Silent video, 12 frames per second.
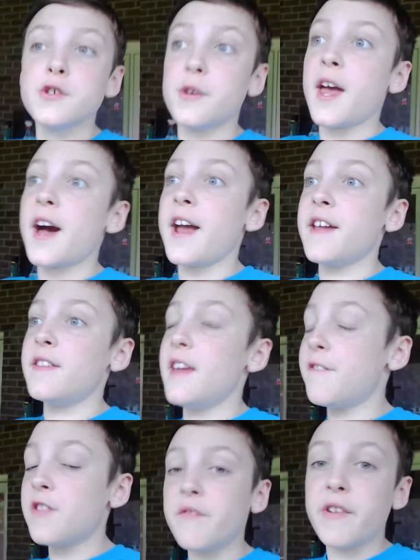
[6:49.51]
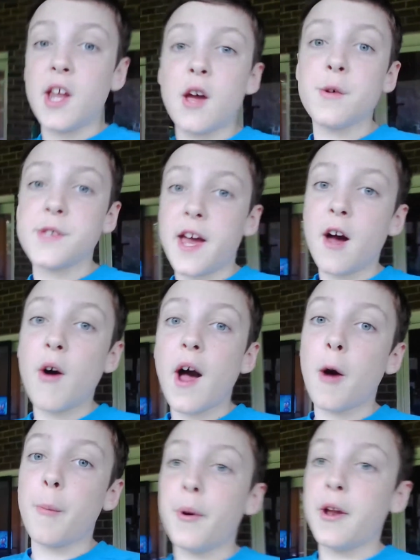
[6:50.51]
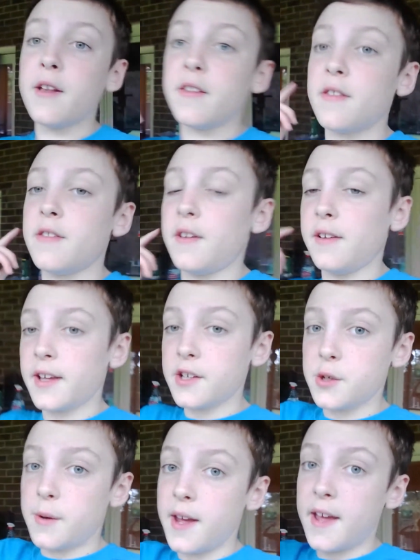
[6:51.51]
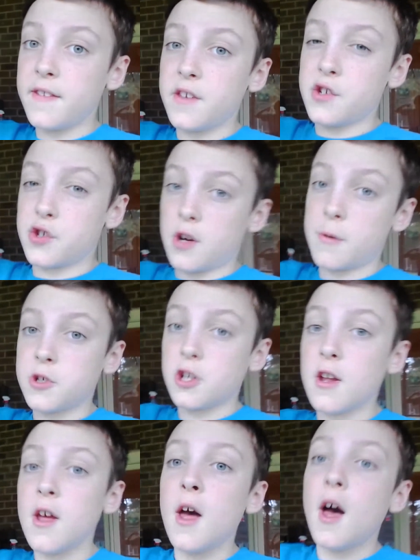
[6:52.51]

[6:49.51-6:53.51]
So yeah, and if the video is out, I'll put the link to it in the description.